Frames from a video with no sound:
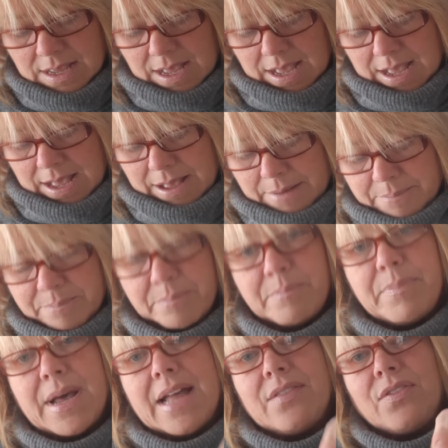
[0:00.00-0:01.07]

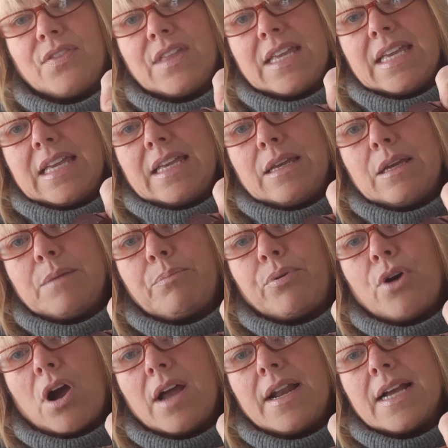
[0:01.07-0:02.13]
But the
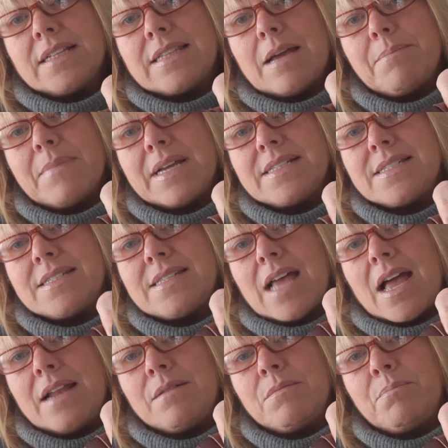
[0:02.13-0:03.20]
product that my
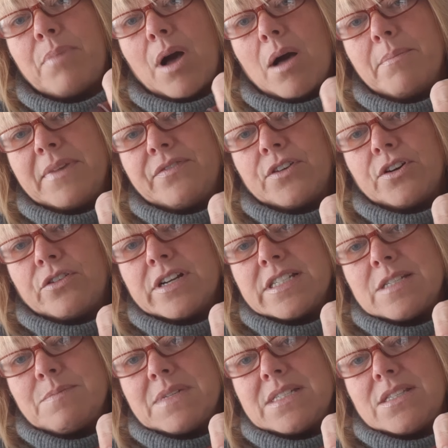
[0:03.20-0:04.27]
son bought me for
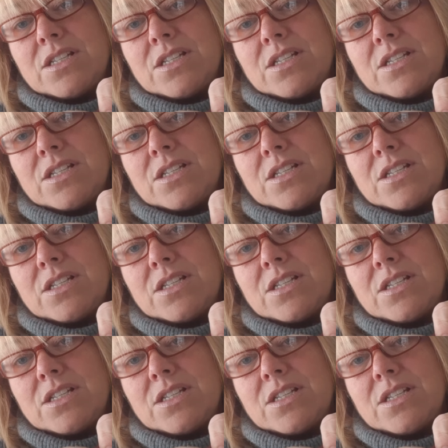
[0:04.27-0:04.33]
Christmas,